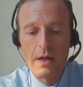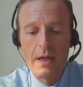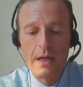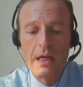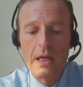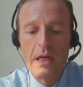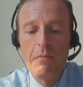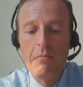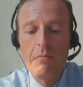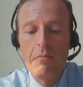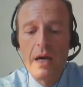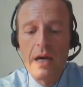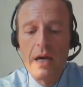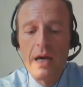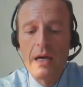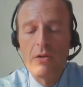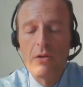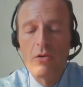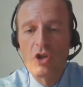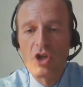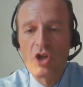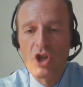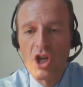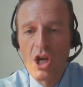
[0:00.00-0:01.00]
he made
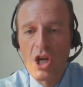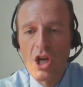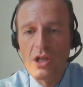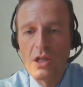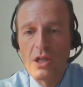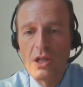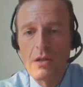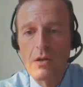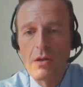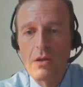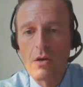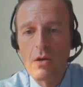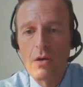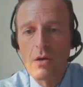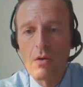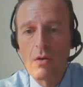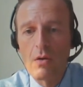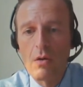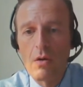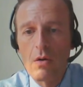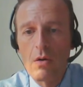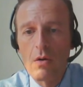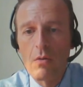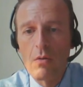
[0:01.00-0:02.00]
a change in
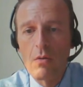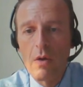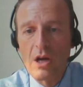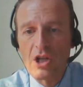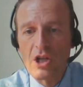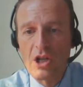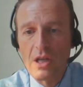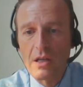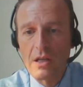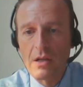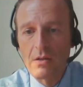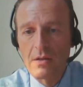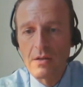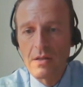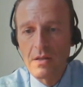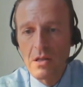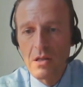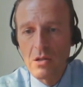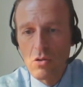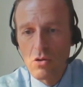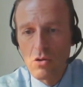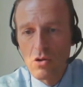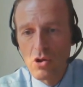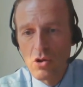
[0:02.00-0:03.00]
the Russian
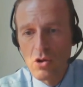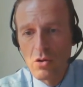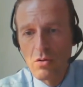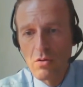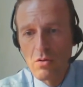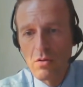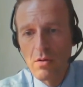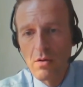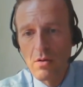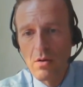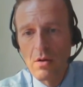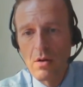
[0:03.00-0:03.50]
constitution